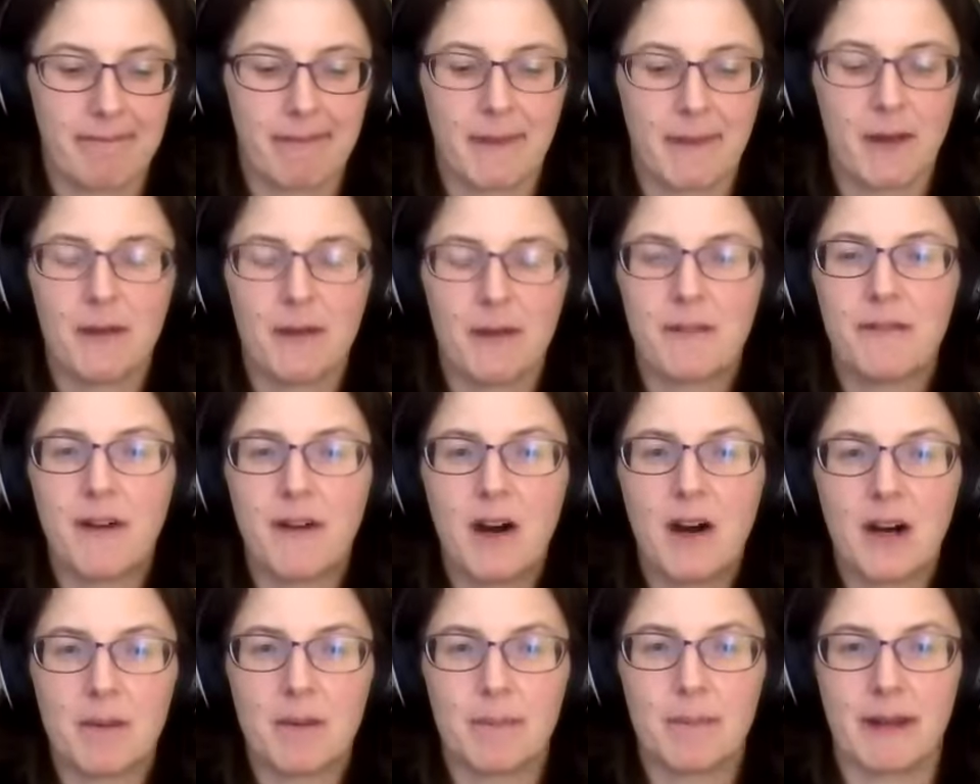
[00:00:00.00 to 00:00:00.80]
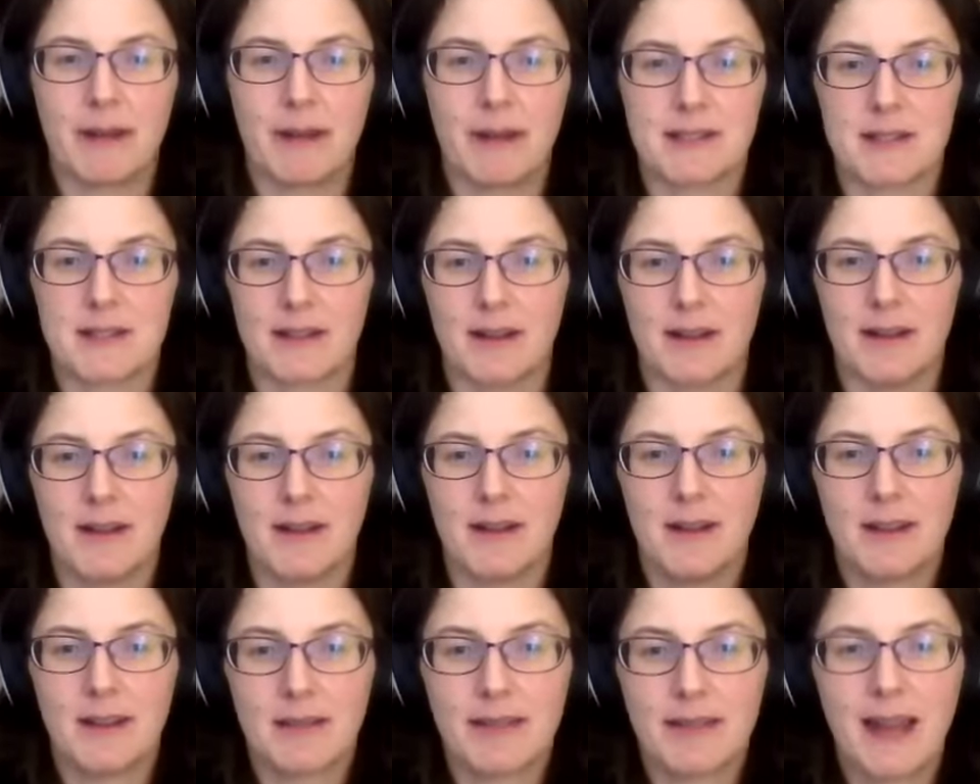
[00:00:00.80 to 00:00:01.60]
Far better.
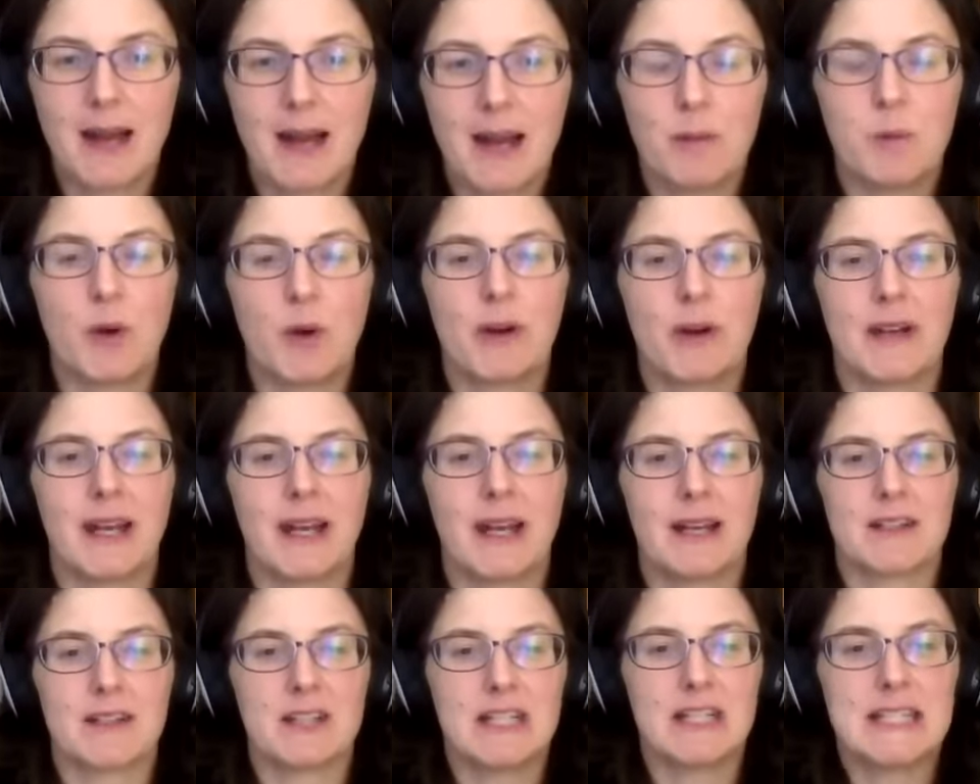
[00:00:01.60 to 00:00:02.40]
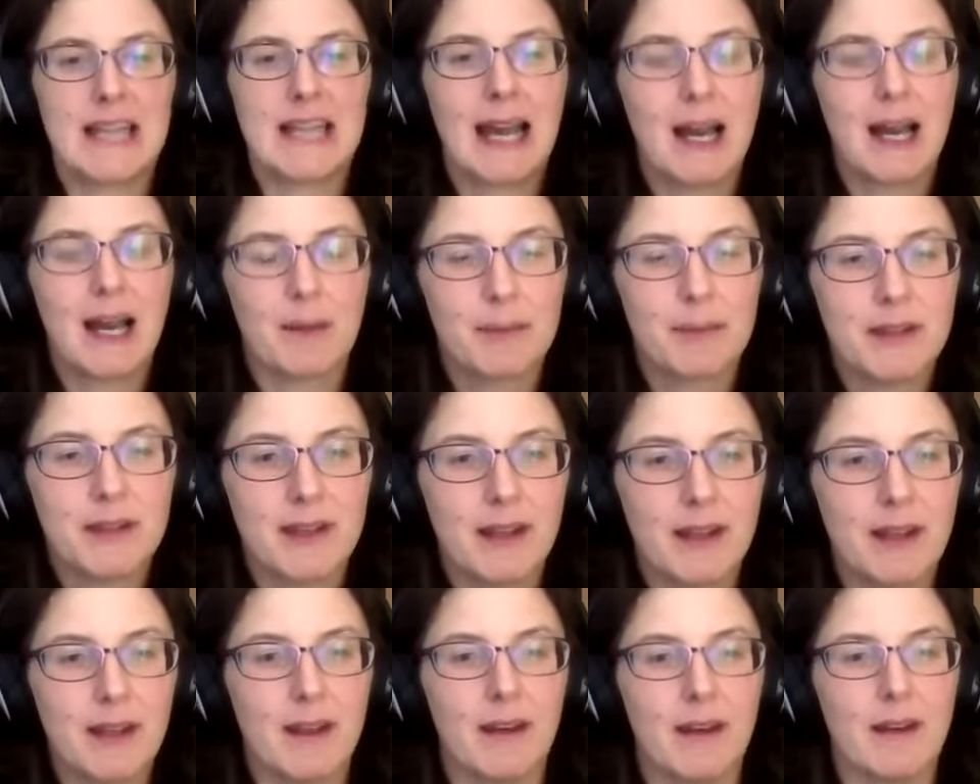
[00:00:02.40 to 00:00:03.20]
That one actually taps
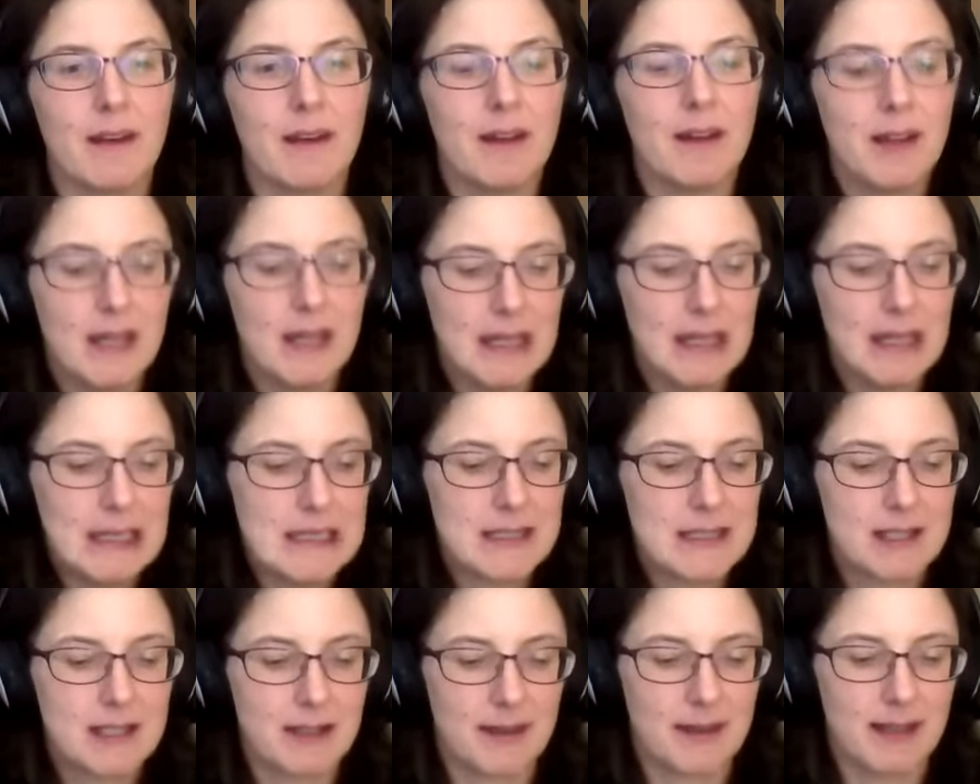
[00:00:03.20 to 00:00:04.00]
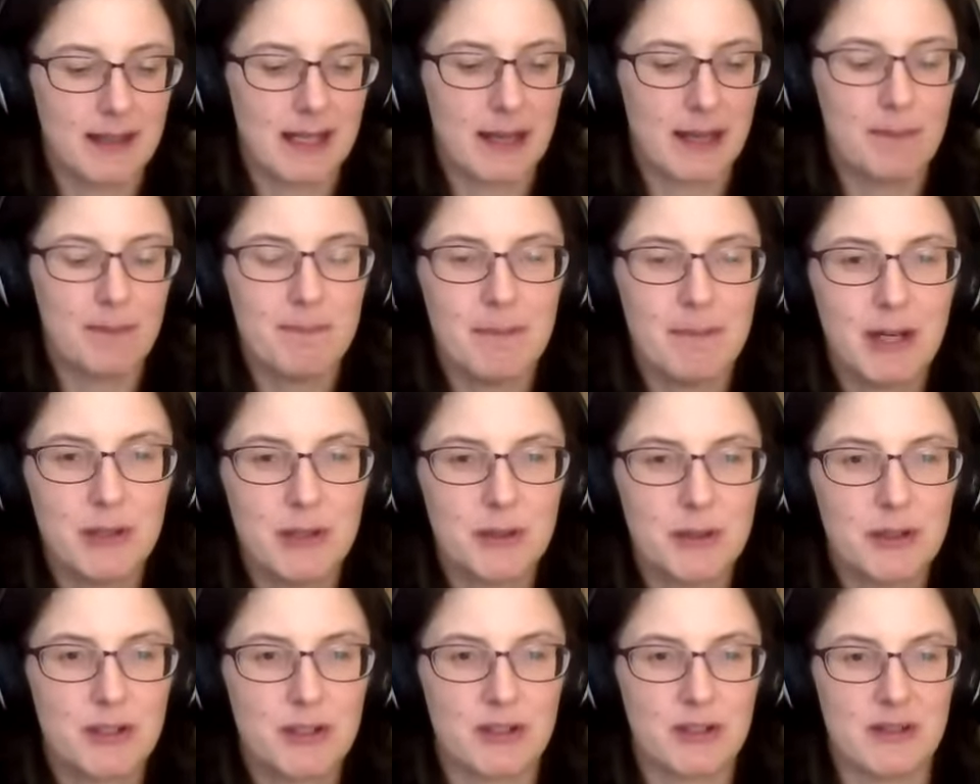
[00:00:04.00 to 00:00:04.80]
in to the
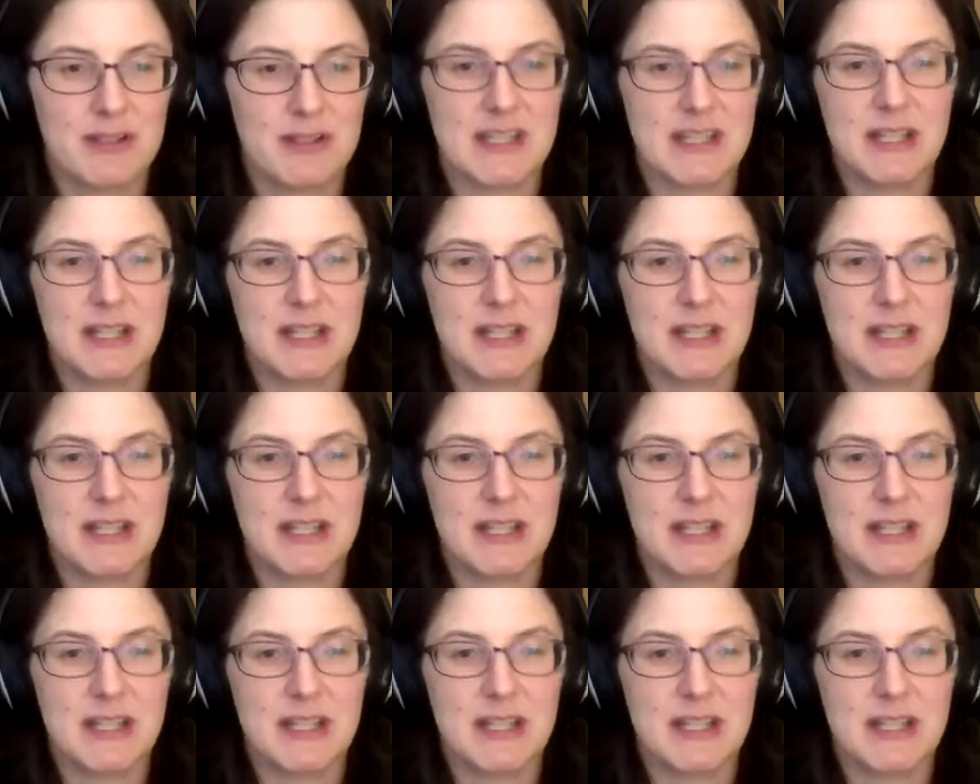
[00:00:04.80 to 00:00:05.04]
emotions.